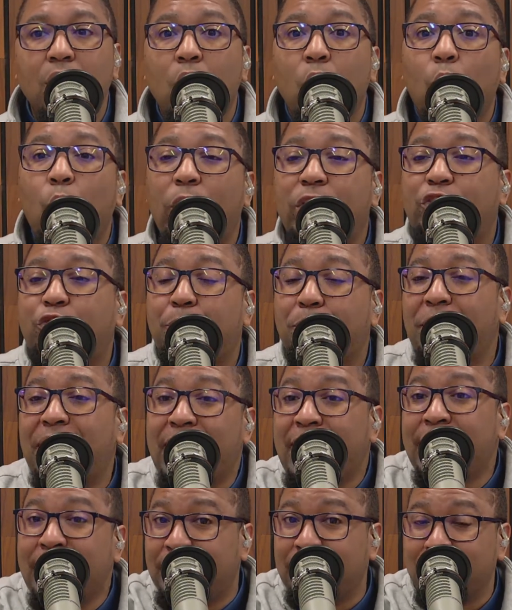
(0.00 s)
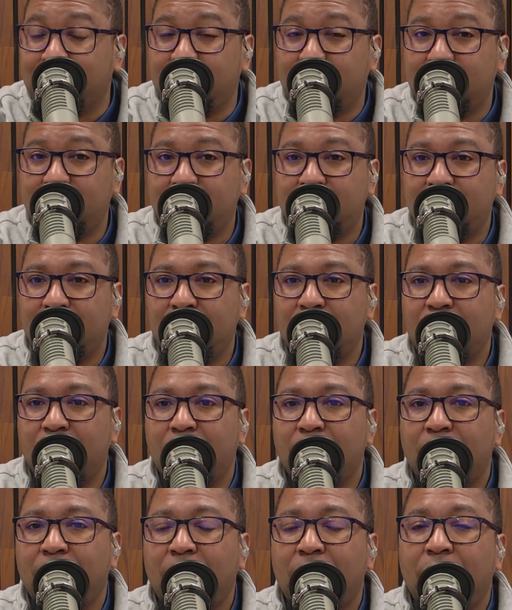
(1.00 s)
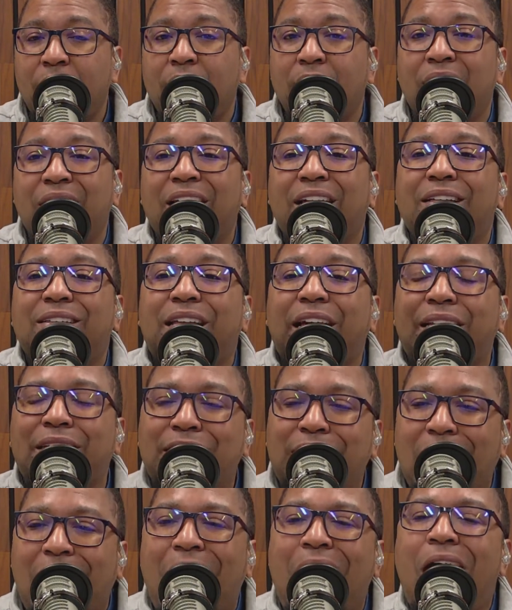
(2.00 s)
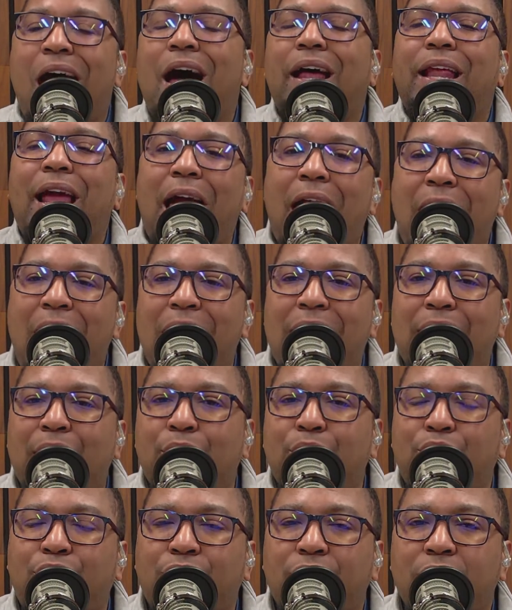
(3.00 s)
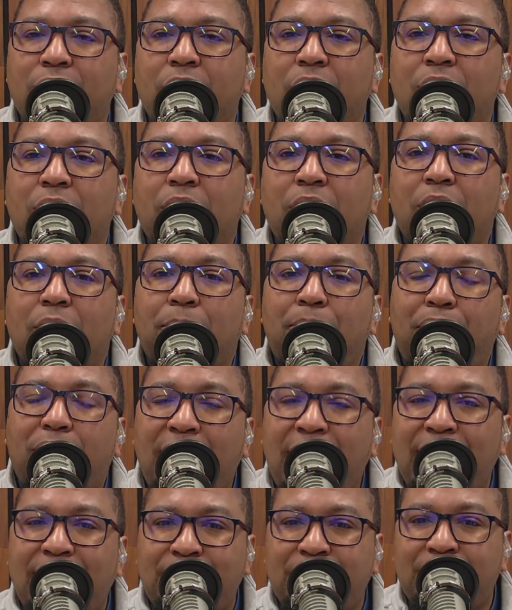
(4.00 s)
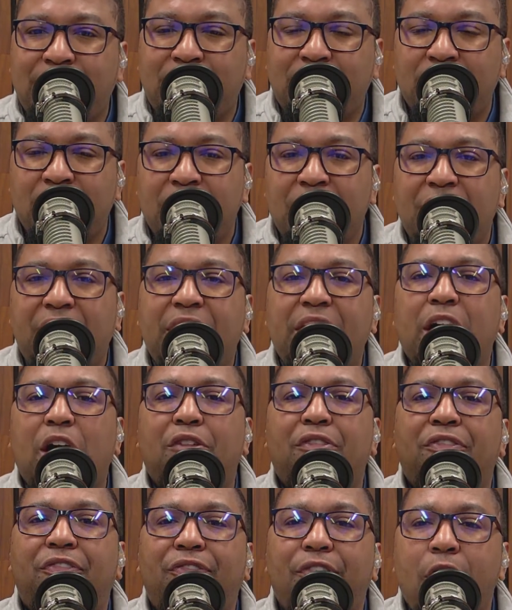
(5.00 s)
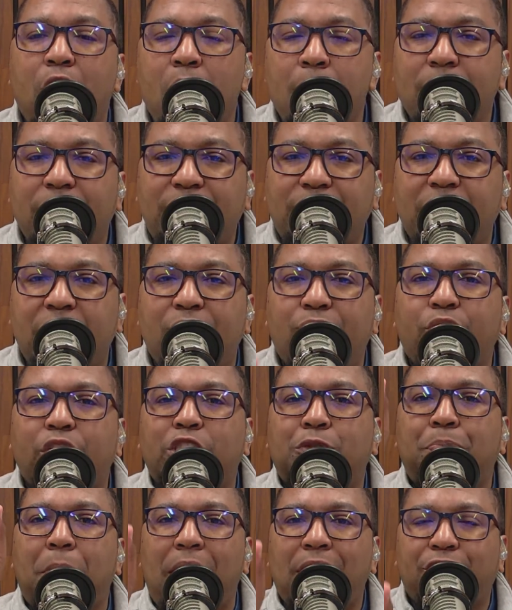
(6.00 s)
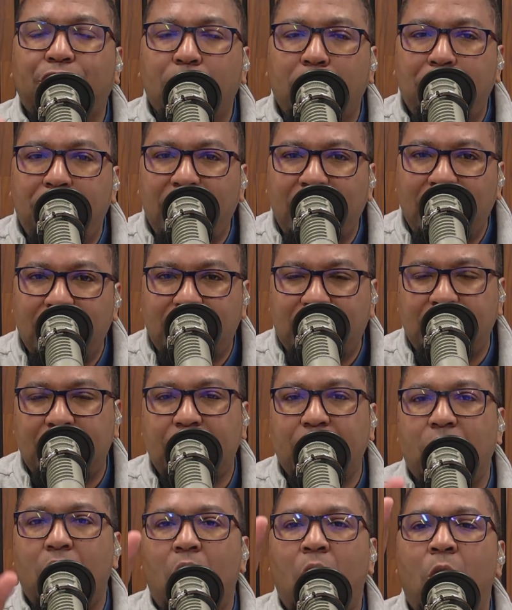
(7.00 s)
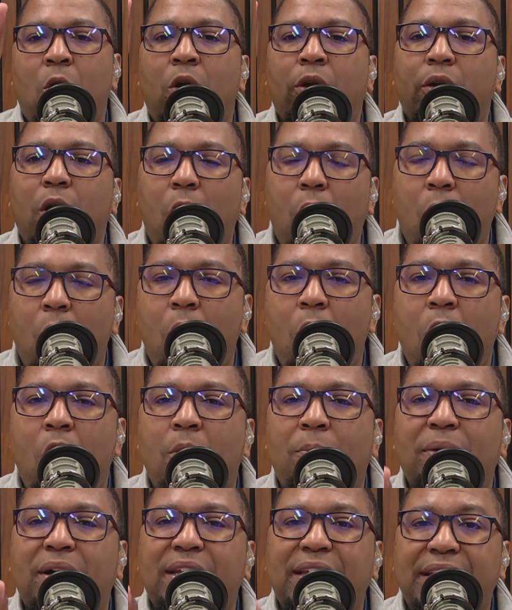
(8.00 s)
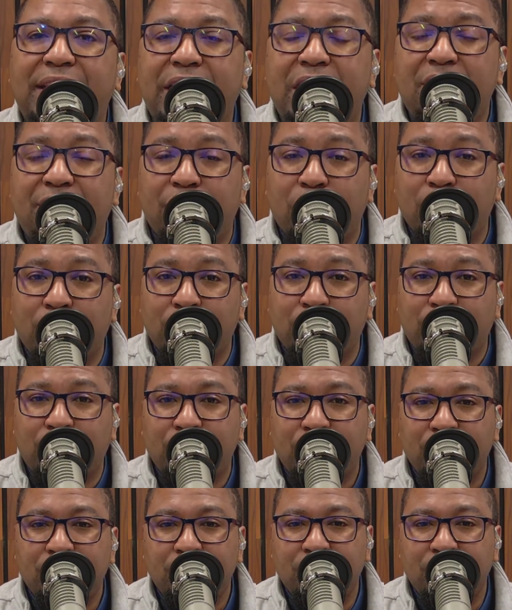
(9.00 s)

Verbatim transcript: Which means that God has placed the affirmative responsibility on all believers